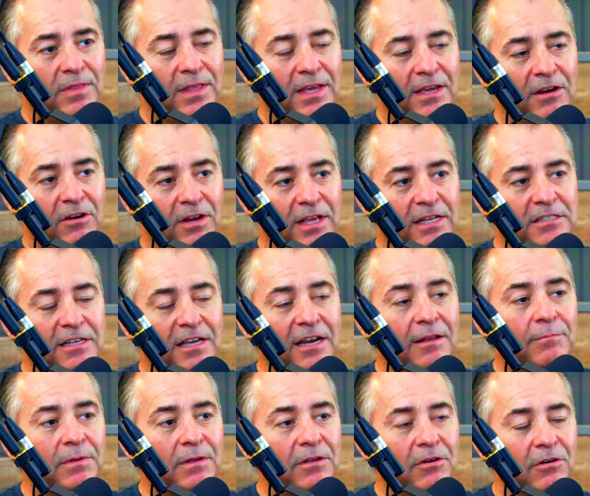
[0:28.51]
then it's
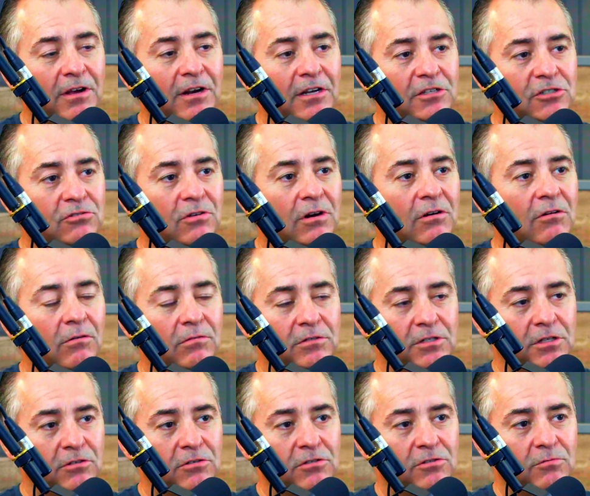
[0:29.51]
you're gonna struggle
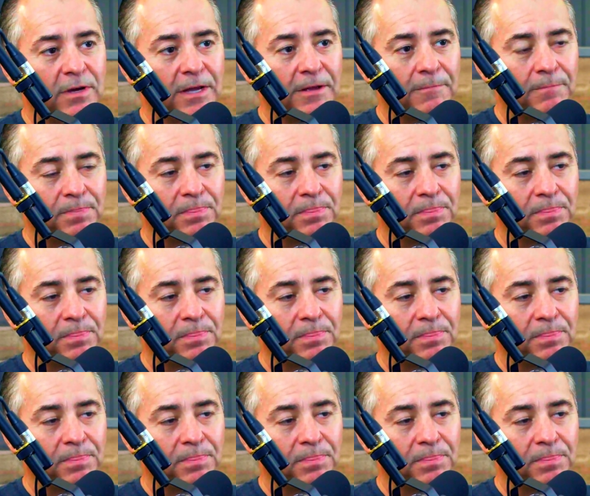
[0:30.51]
to lose weight.